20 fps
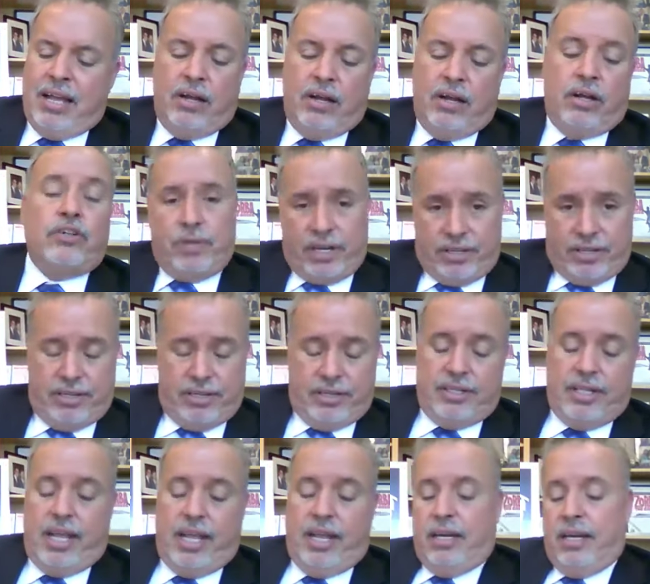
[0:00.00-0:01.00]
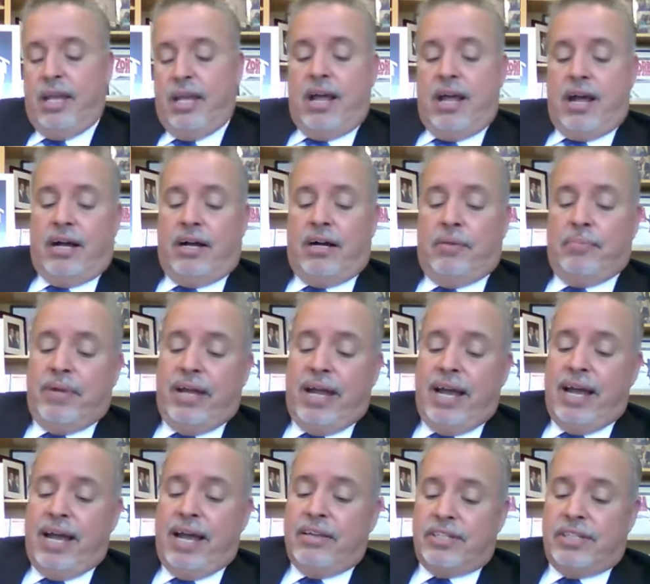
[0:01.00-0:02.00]
Your objection sustained.
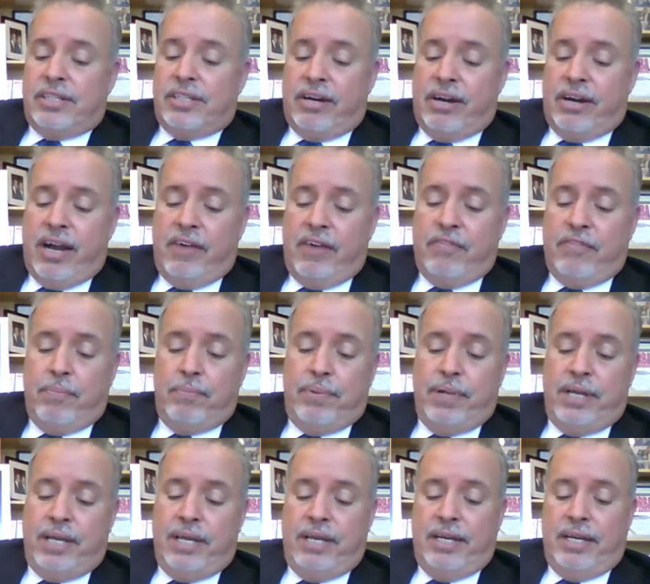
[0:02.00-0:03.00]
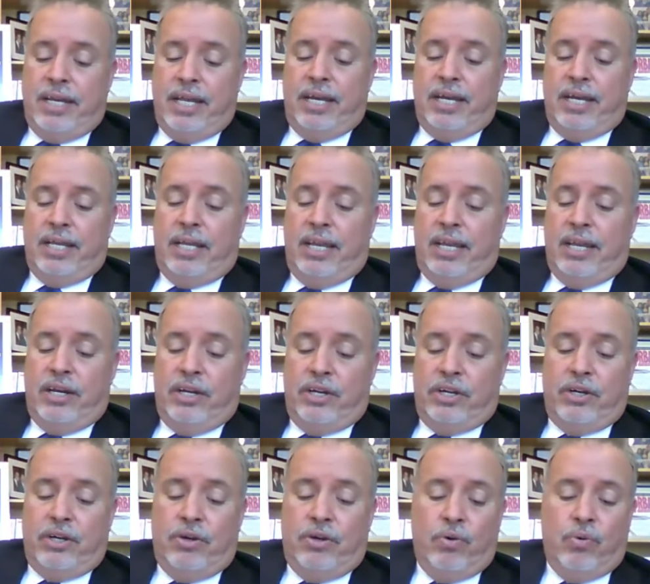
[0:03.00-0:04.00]
Has there ever been an
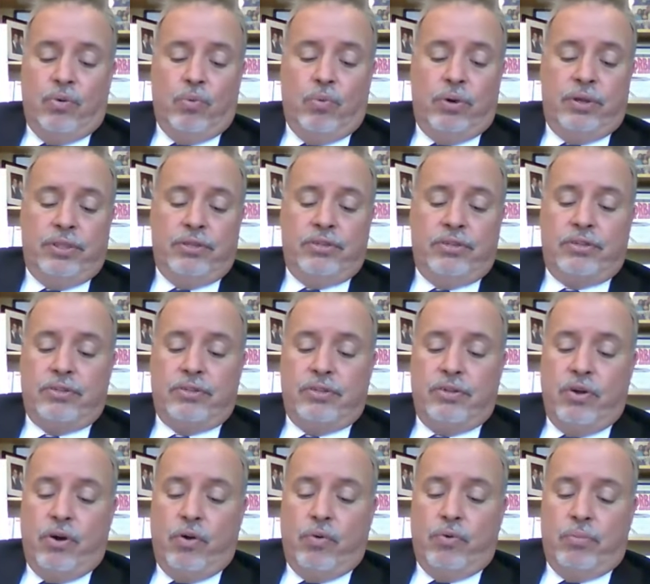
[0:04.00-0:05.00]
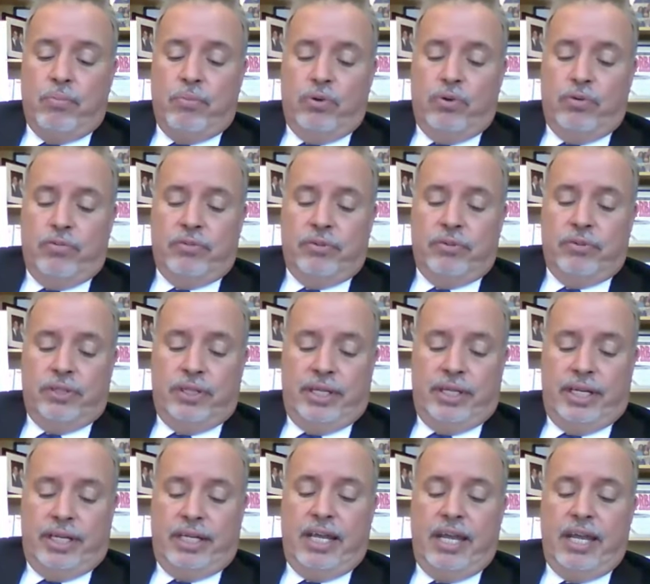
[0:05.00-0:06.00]
occasion where the snow removal,
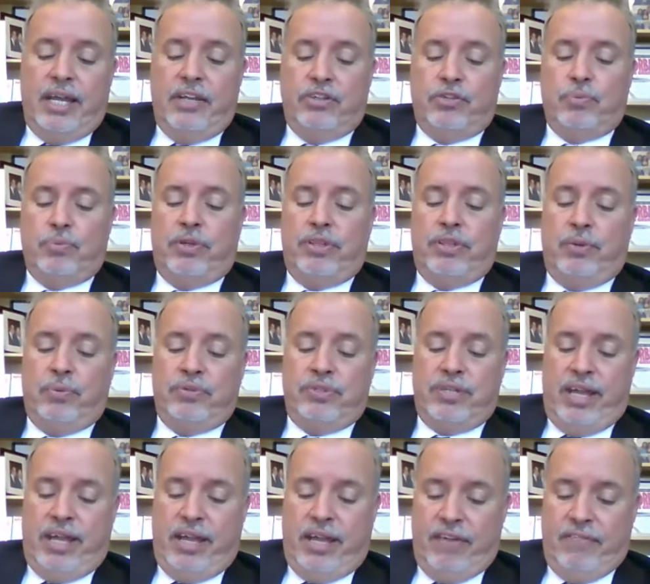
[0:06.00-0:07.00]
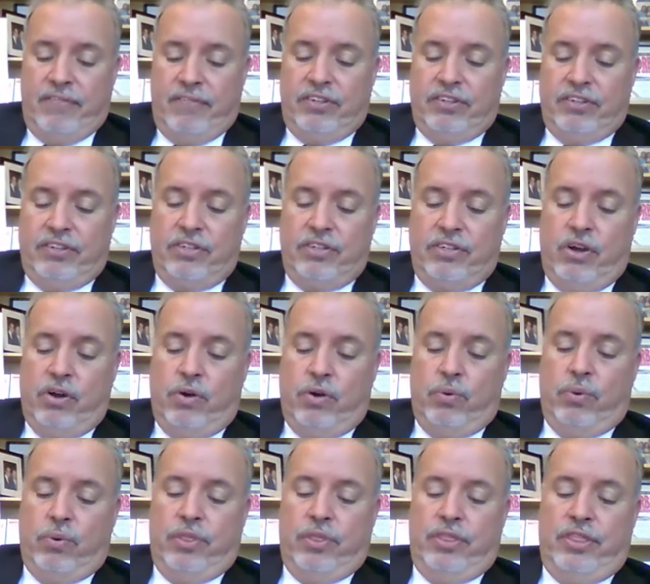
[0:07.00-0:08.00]
in a case where there was a heavy
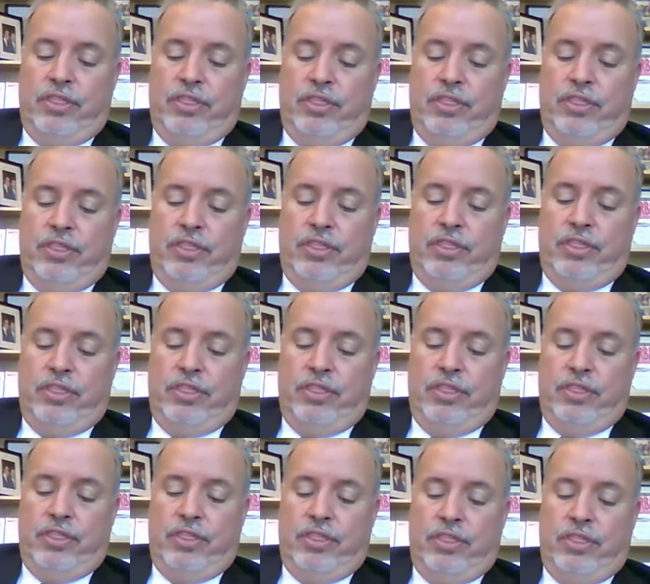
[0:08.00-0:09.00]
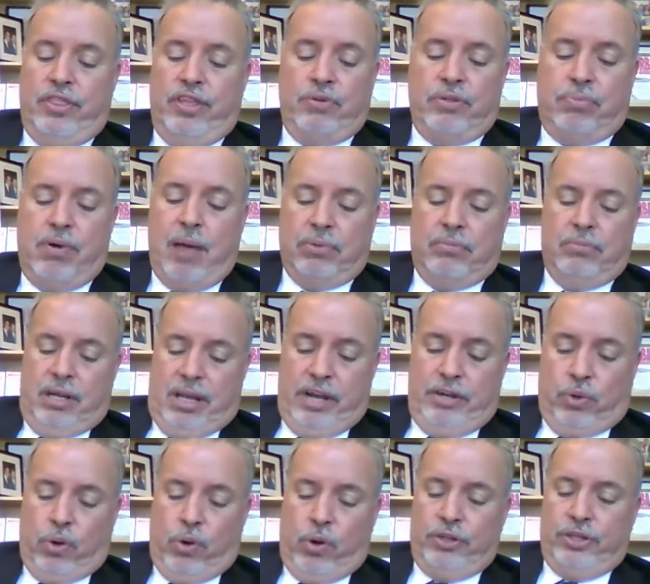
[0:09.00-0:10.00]
snow, there was a problem, and you
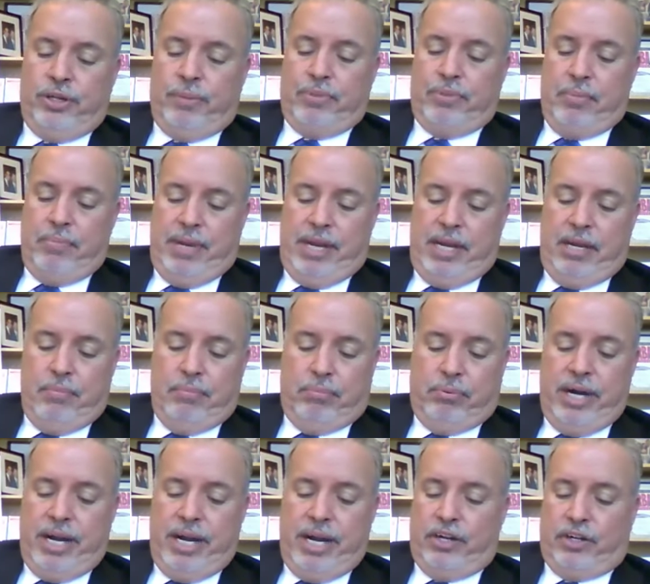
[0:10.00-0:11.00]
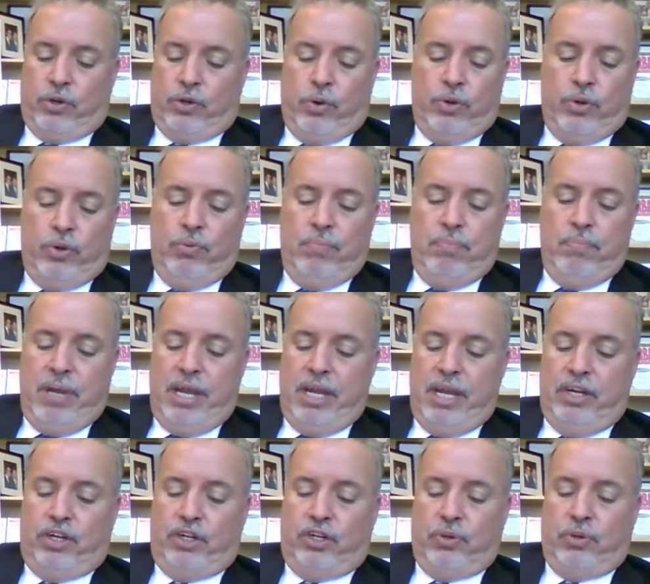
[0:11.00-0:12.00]
called up the main branch, or you
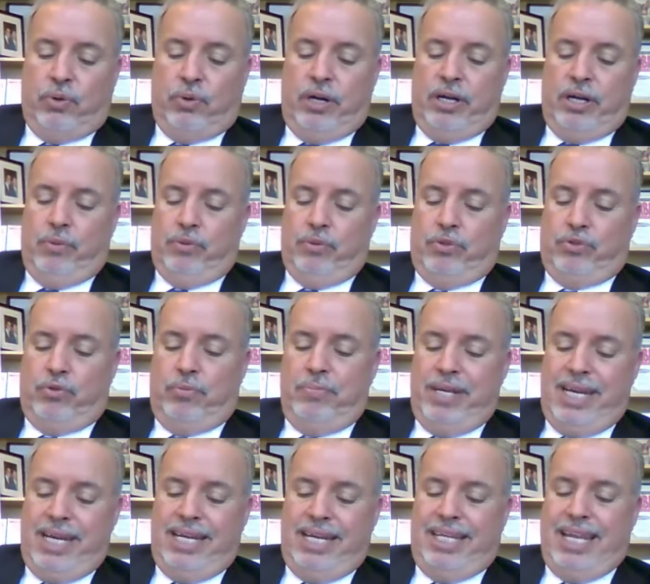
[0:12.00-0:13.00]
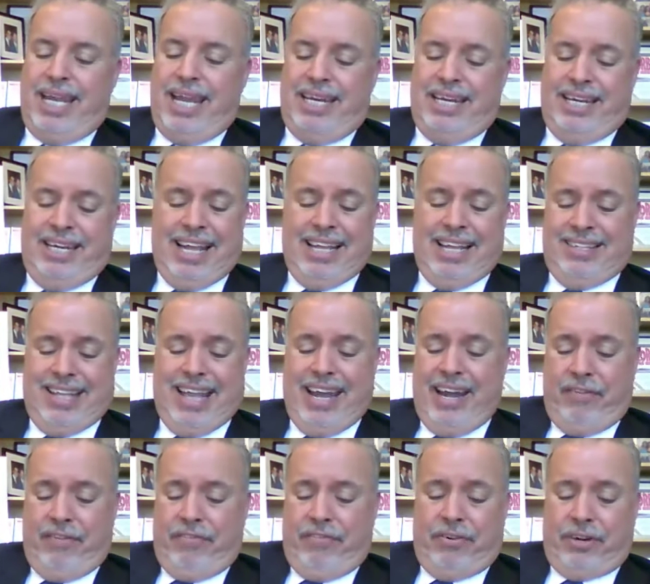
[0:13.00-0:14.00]
made sure it was remediated? Has
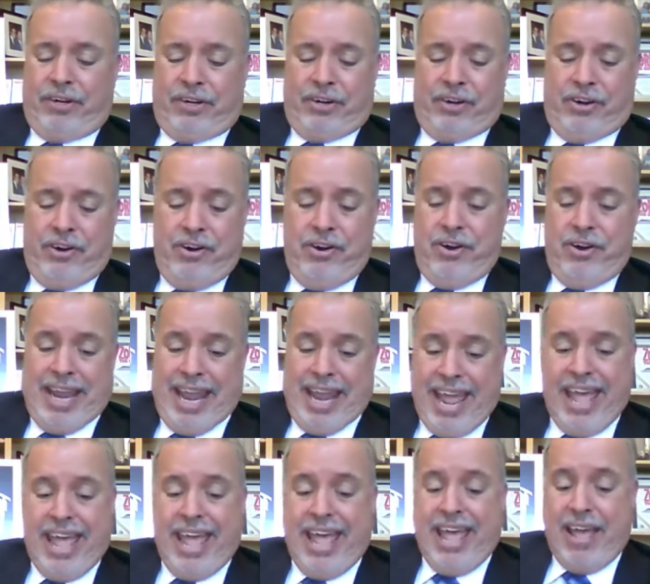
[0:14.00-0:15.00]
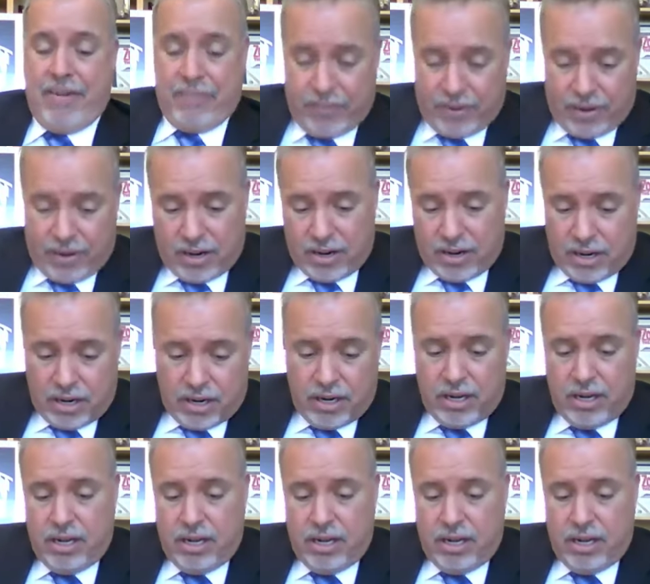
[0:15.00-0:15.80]
that ever occurred? Ever?